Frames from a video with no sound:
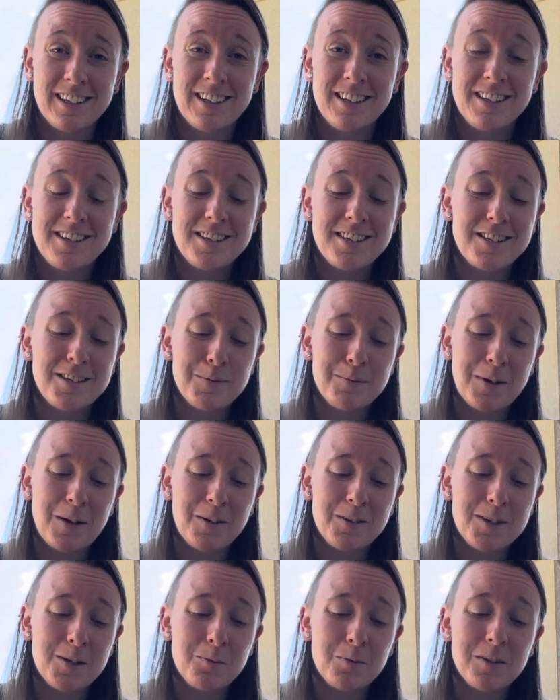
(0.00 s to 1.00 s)
This is
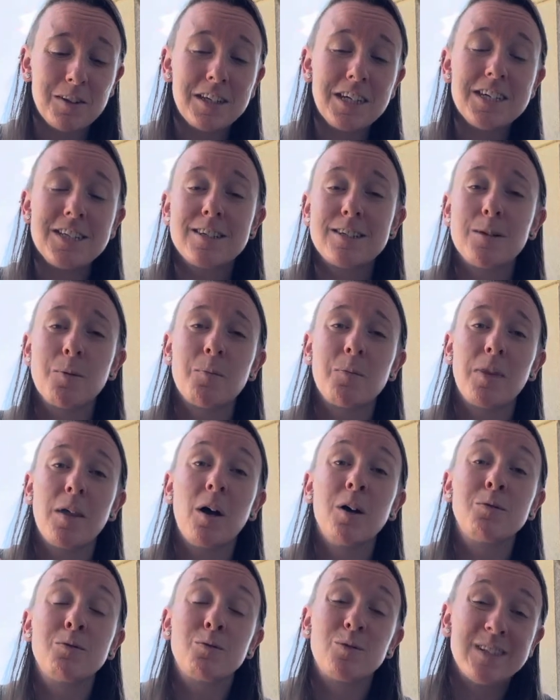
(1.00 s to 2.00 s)
about the release
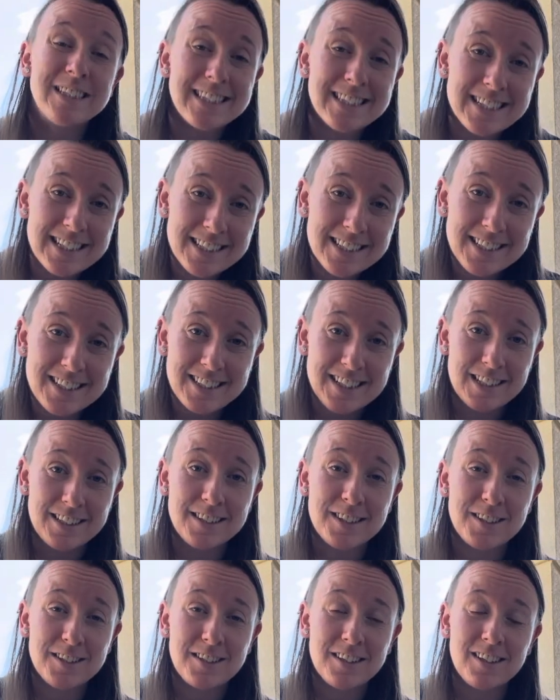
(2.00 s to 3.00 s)
of
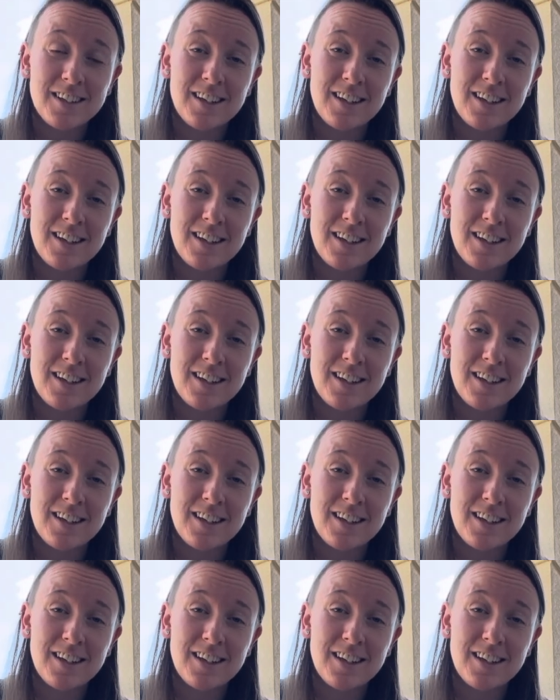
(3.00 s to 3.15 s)
resistance,